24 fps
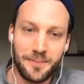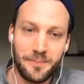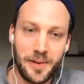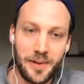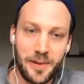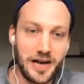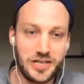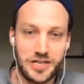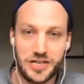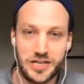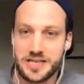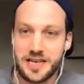but
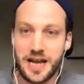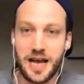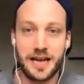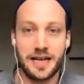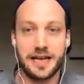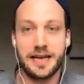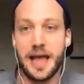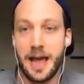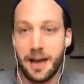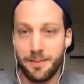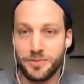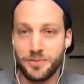I just kind
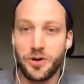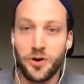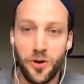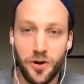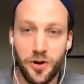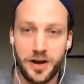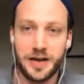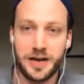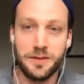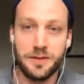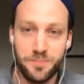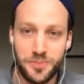of kept
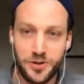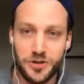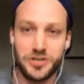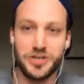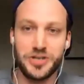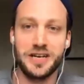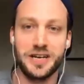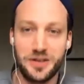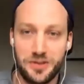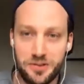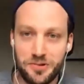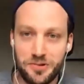going and
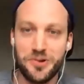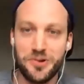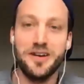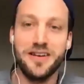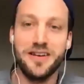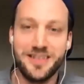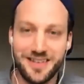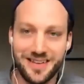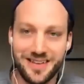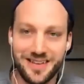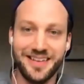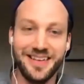pushing through
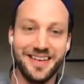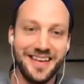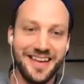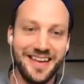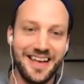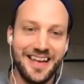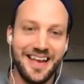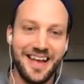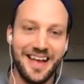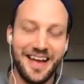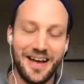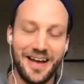it and
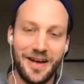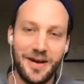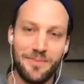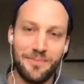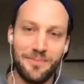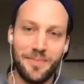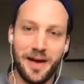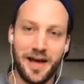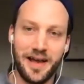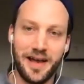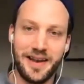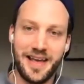
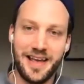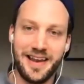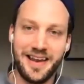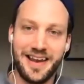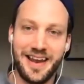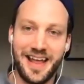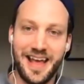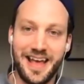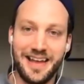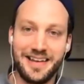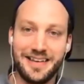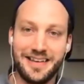um, and
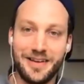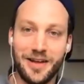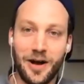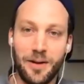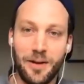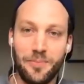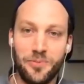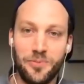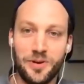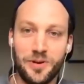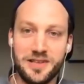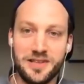then ended
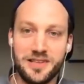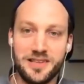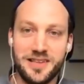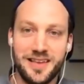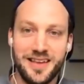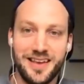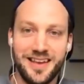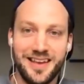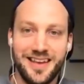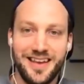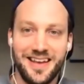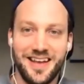up with
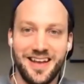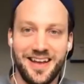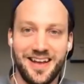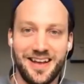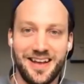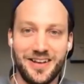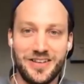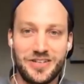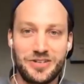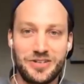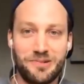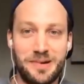
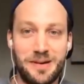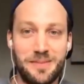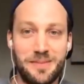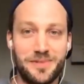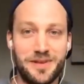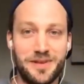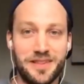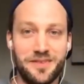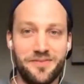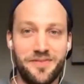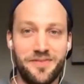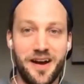a script
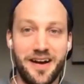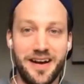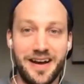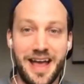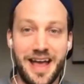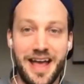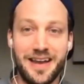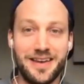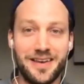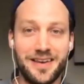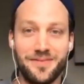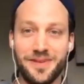at the very
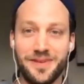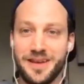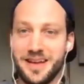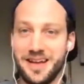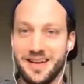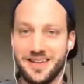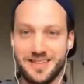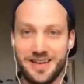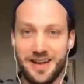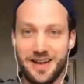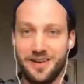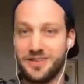end of it
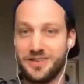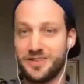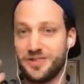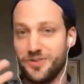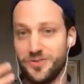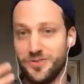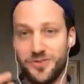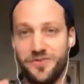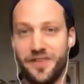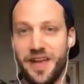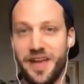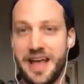as I was
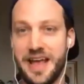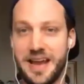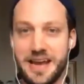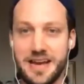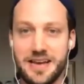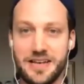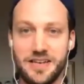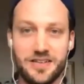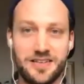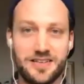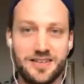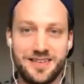sort of
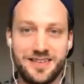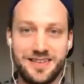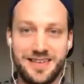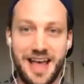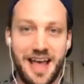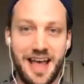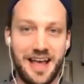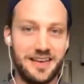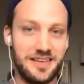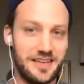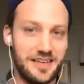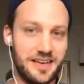aged
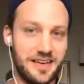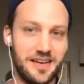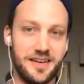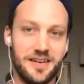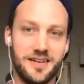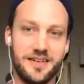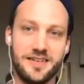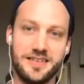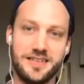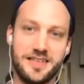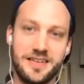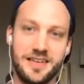10 years